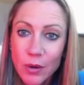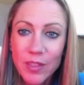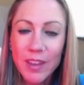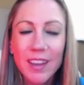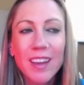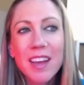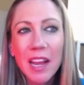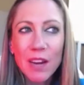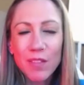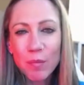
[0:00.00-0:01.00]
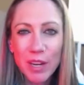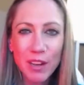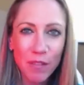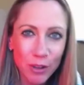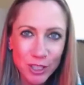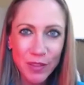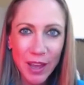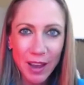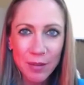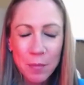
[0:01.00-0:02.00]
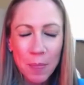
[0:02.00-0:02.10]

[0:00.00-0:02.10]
So I think kind of the mini version of that